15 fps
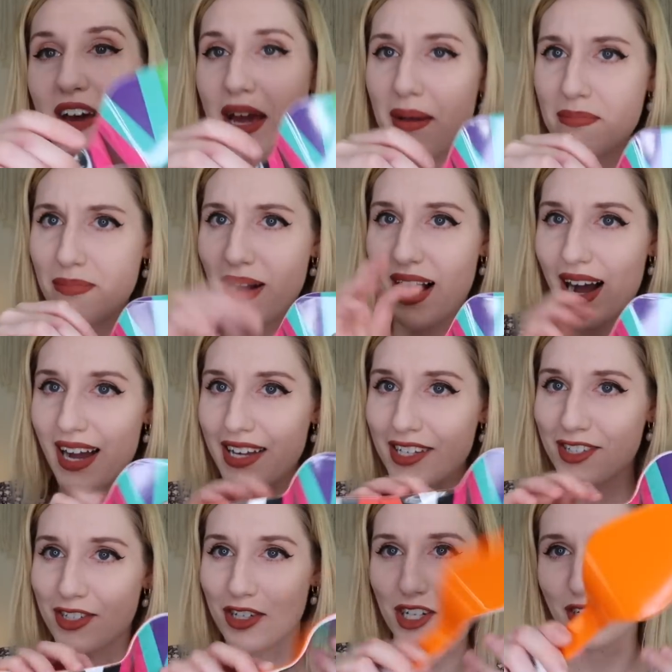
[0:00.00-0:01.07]
a pie
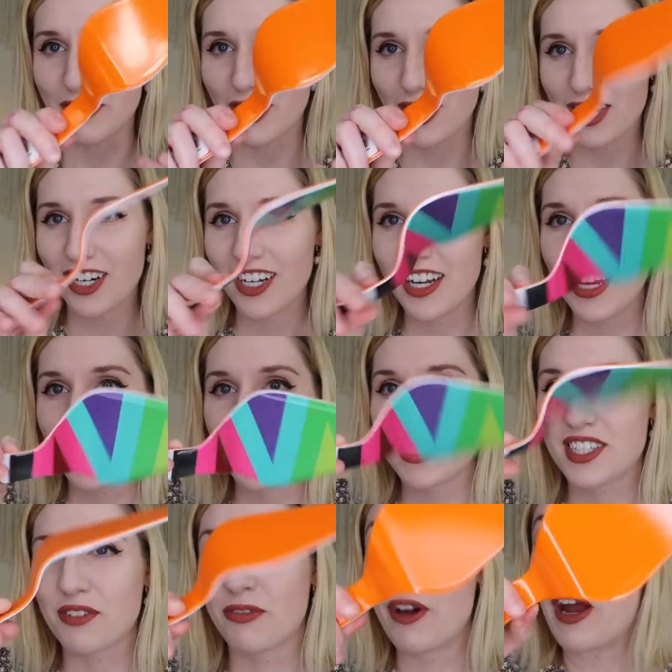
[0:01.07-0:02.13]
server.
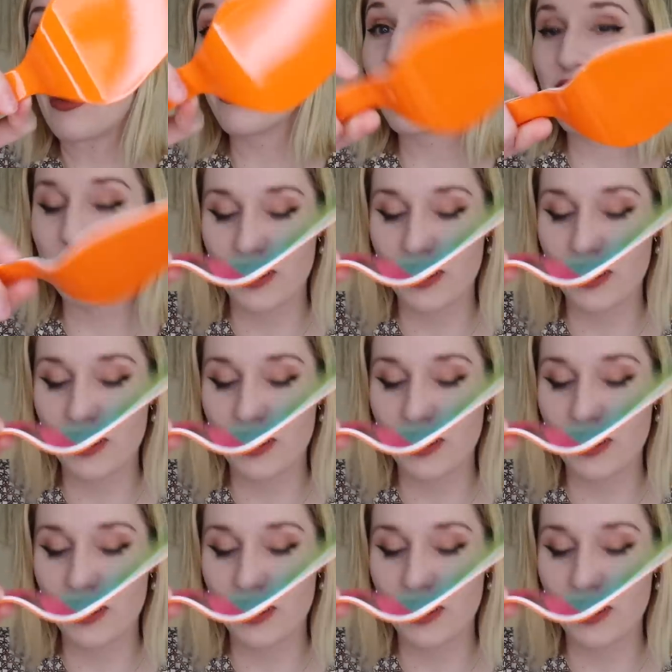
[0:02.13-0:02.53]
It's a very